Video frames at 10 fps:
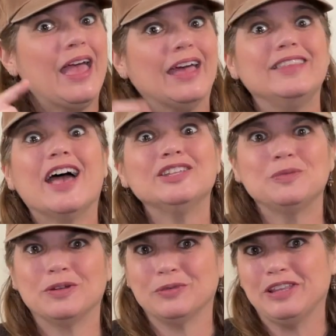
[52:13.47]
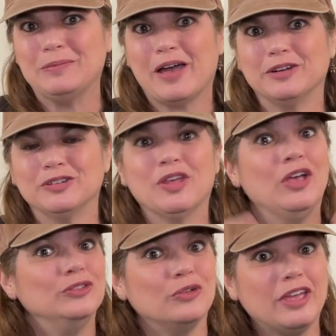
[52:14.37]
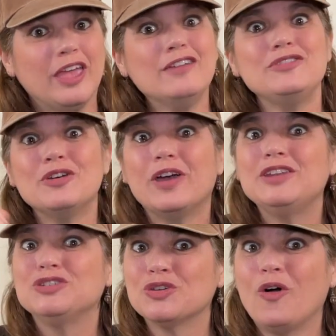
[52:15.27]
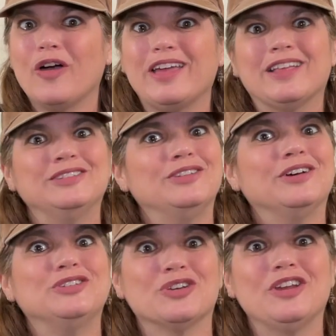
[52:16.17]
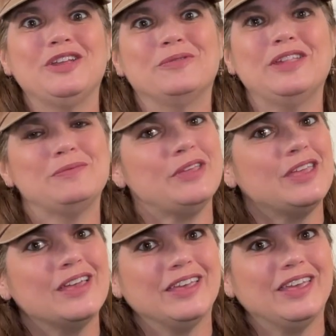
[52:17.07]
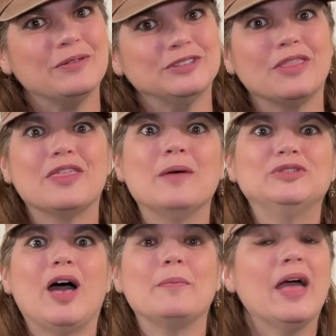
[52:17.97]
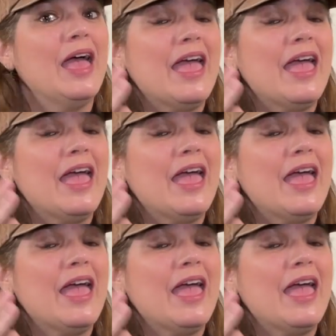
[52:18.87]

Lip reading: And that's what really matters. So if you enjoyed the journey with me, give us a thumbs up.